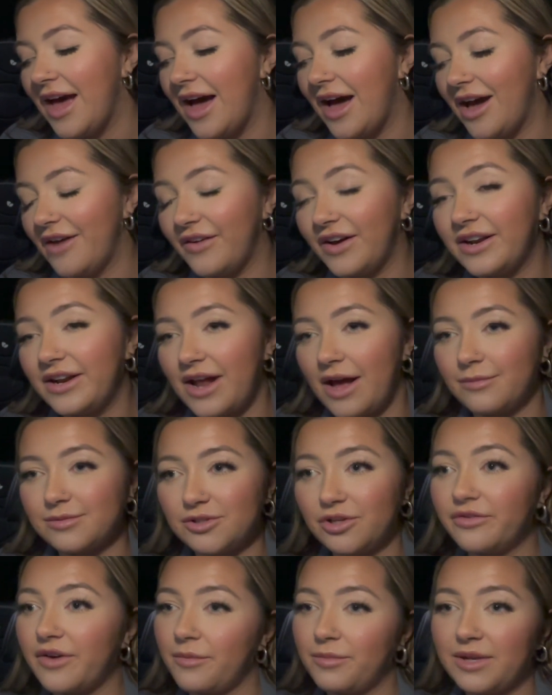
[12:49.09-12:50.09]
I've had an
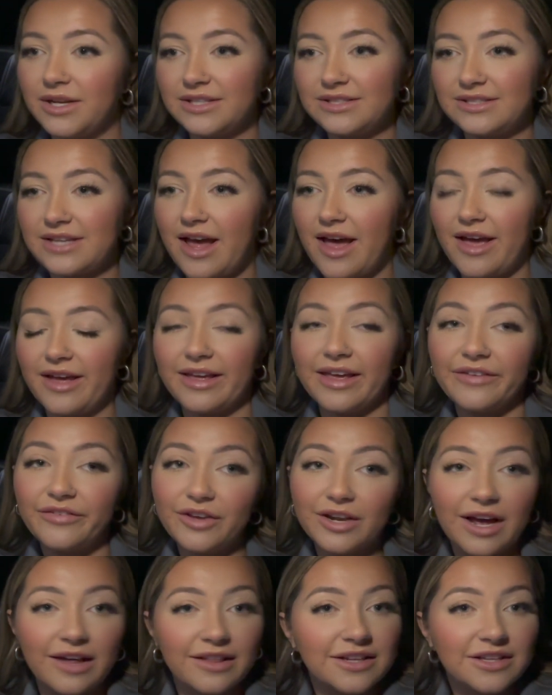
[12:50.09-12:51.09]
absolute fabulous day. If
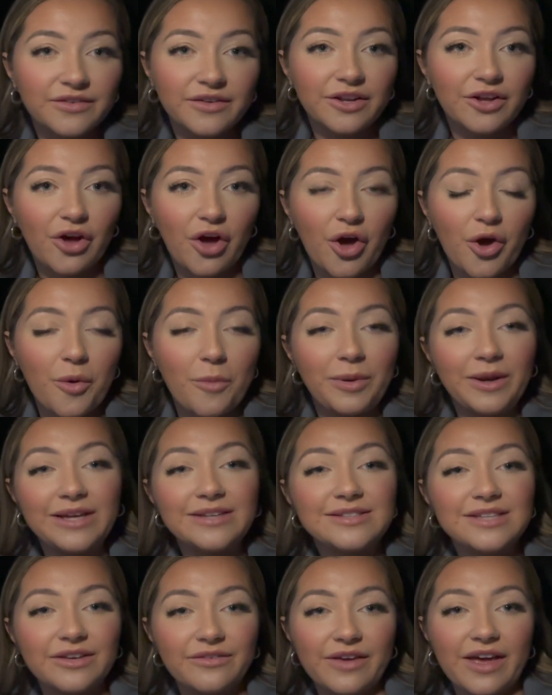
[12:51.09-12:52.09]
you like this video,
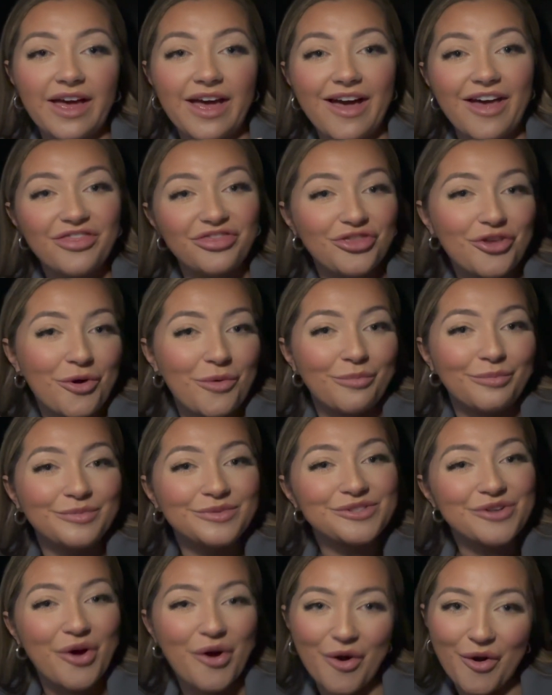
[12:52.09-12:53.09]
please give it a
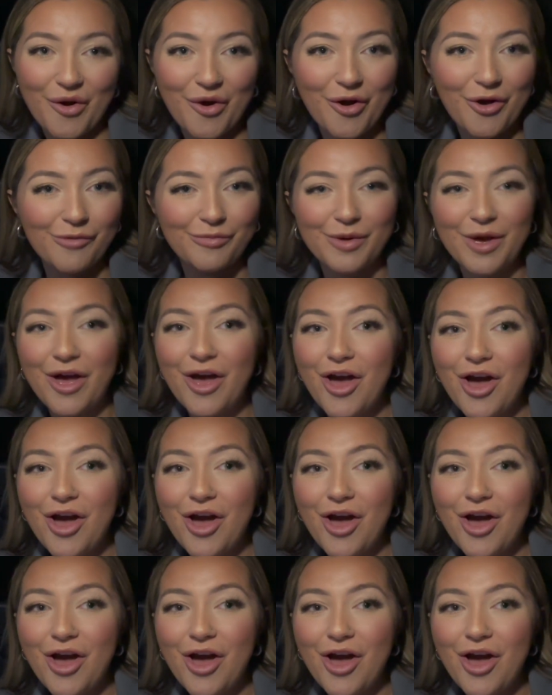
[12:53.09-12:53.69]
thumbs up.